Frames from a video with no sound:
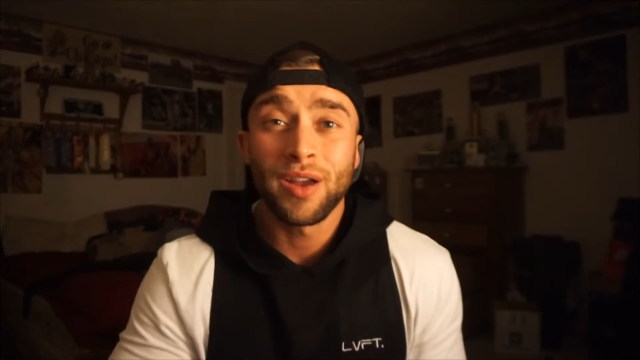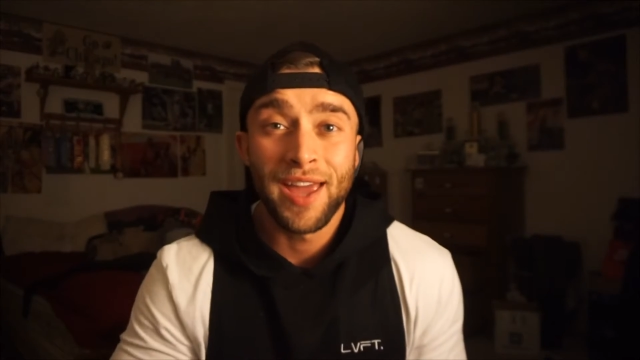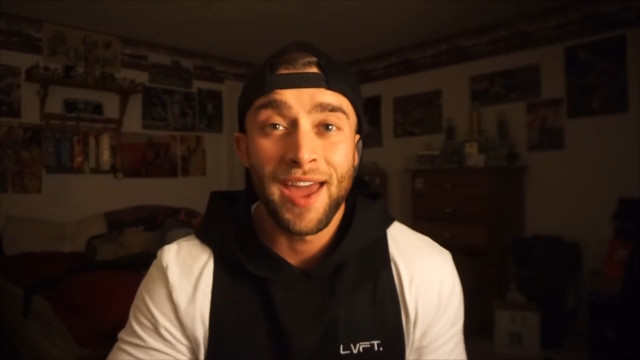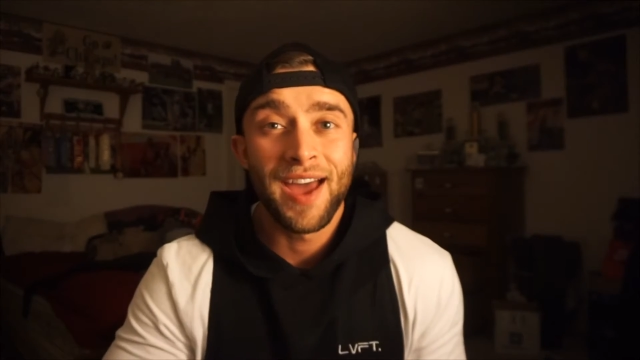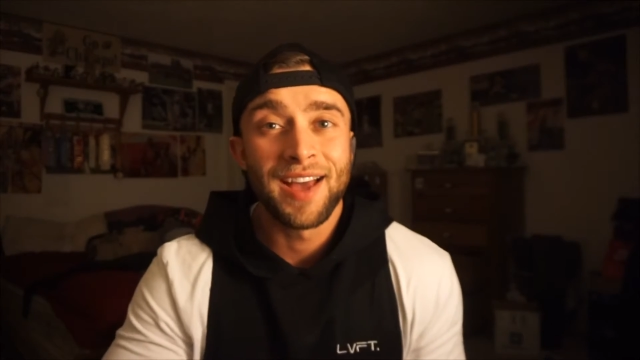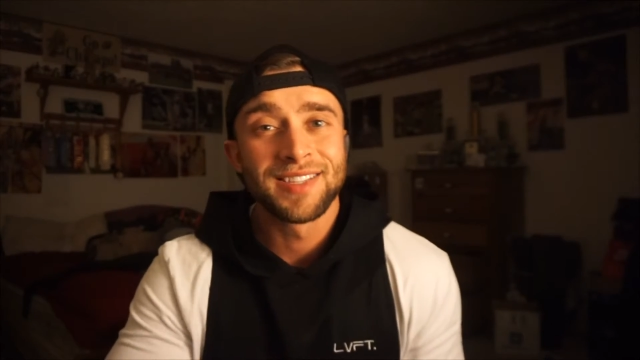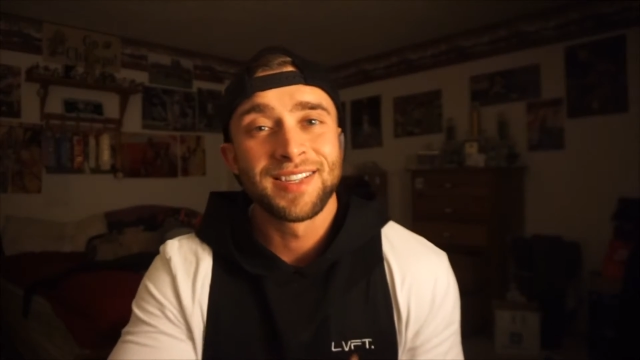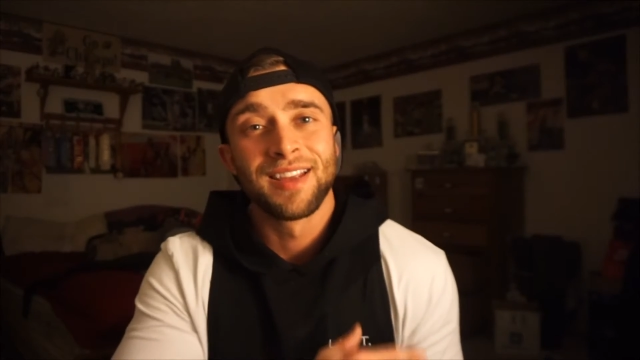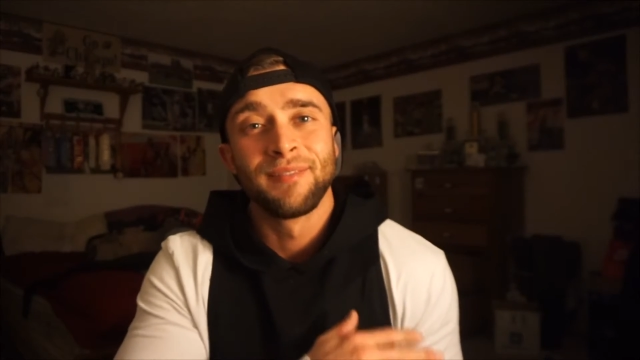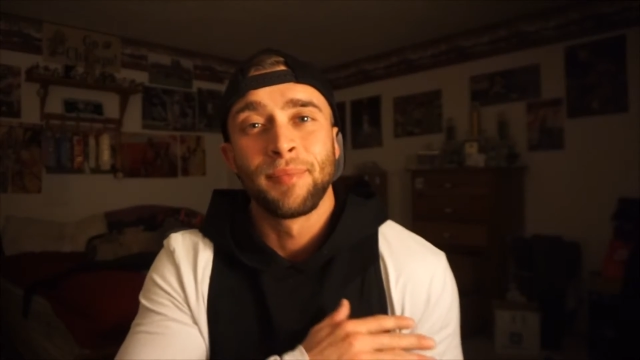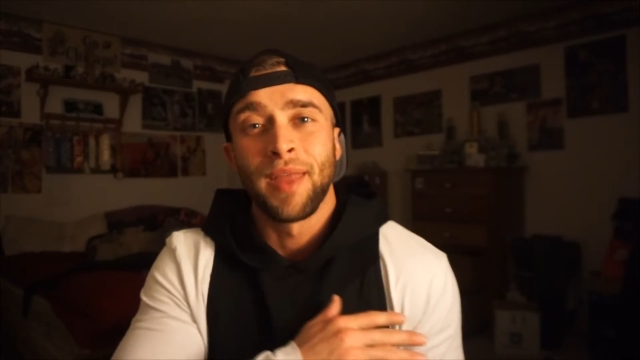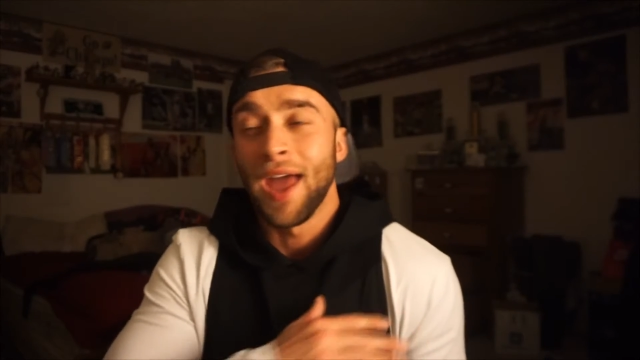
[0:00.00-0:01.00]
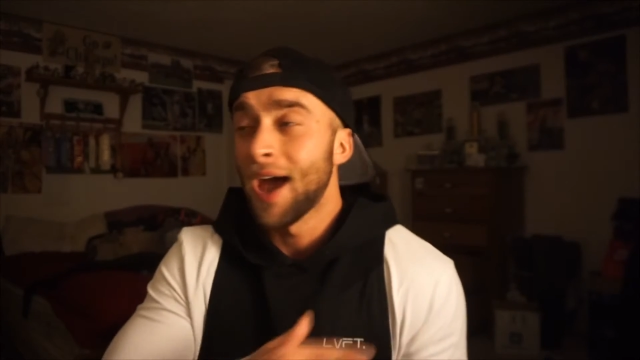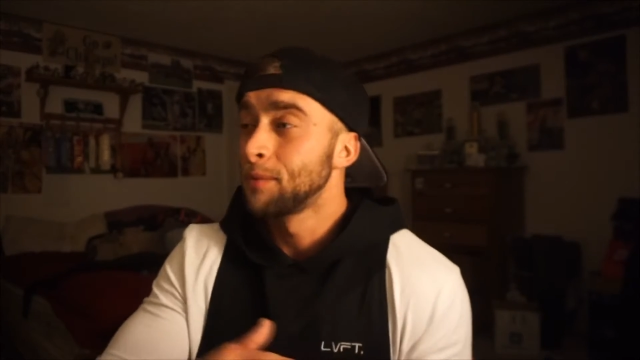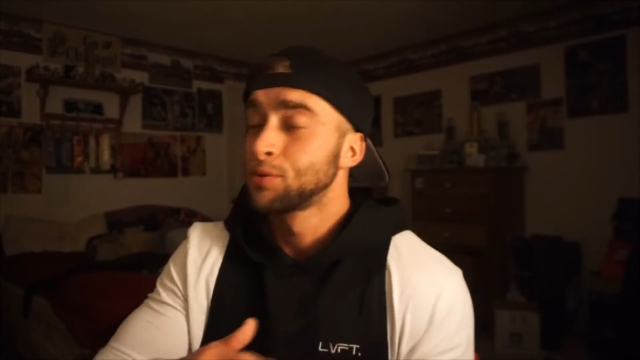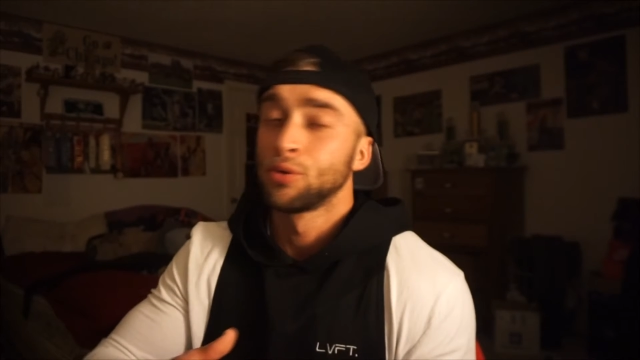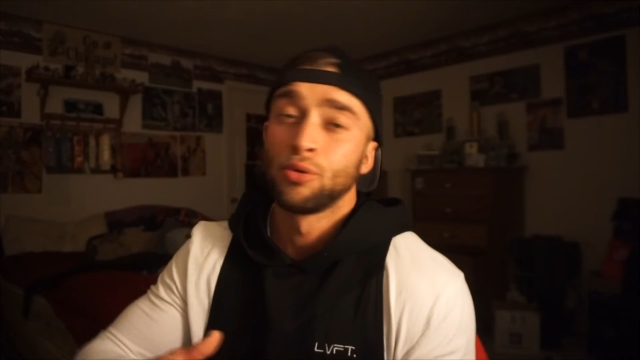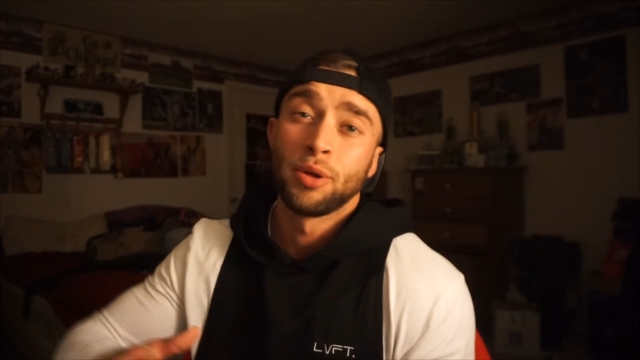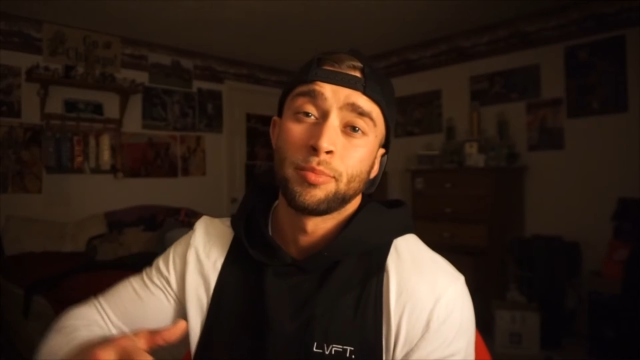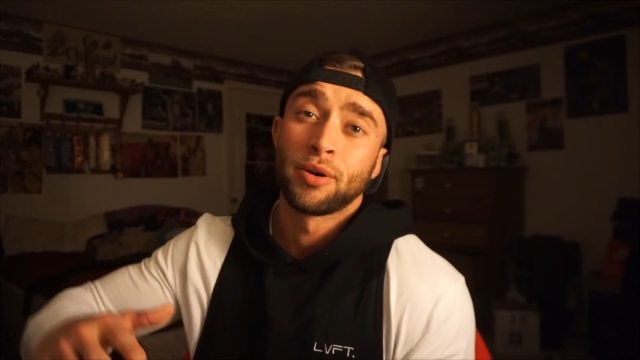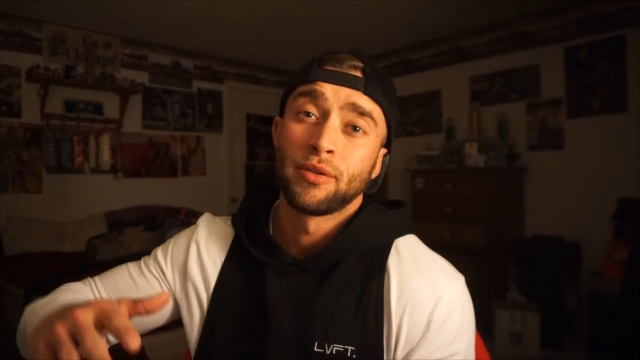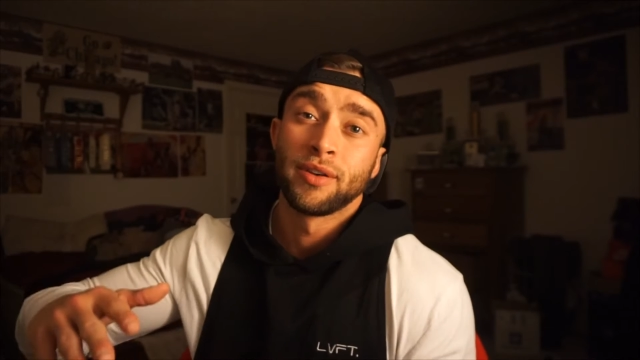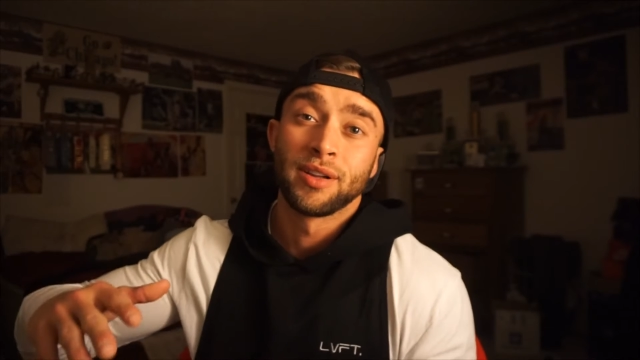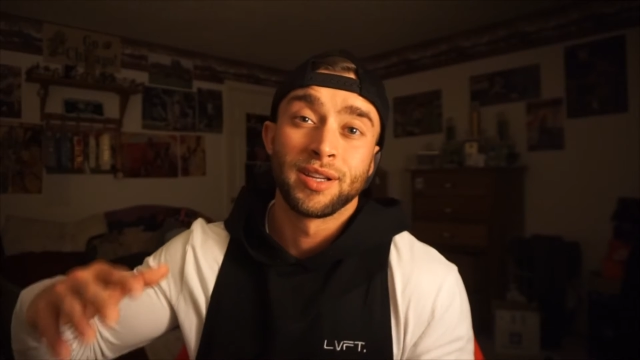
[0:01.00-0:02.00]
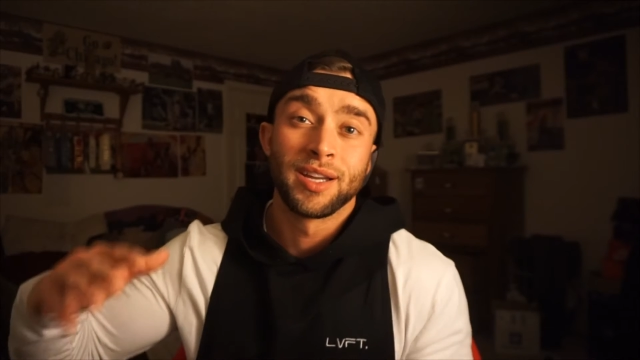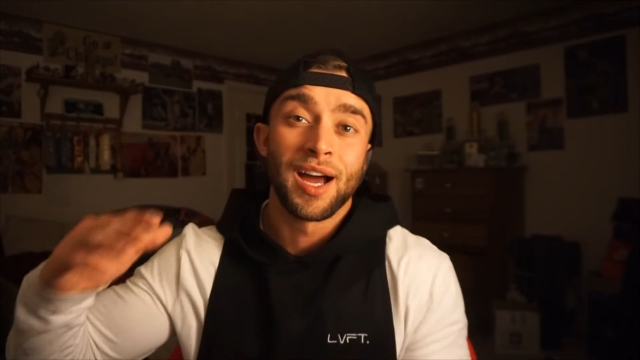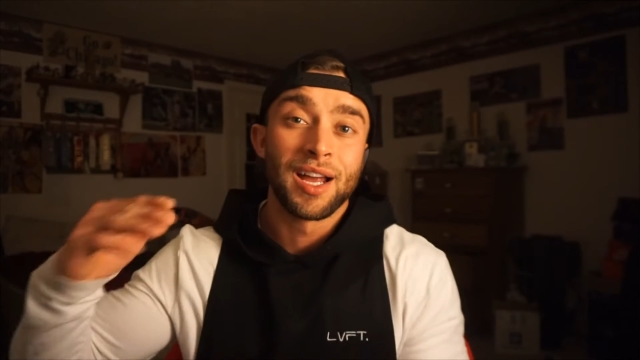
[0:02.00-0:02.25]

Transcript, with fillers: cast absolutely perfectly.